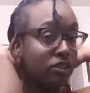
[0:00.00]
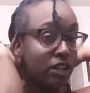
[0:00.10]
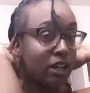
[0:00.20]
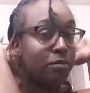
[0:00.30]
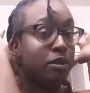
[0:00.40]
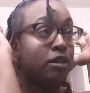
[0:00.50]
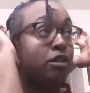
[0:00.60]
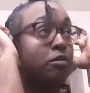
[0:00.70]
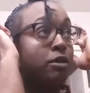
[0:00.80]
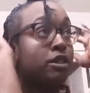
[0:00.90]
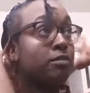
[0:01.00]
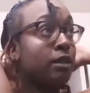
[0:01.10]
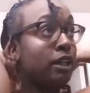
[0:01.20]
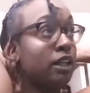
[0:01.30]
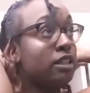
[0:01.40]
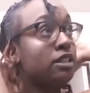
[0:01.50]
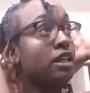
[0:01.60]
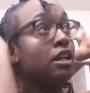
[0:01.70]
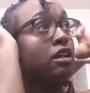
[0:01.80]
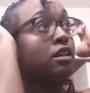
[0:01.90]
track, putting a little bit of space
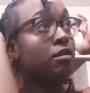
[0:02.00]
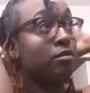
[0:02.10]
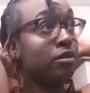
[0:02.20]
in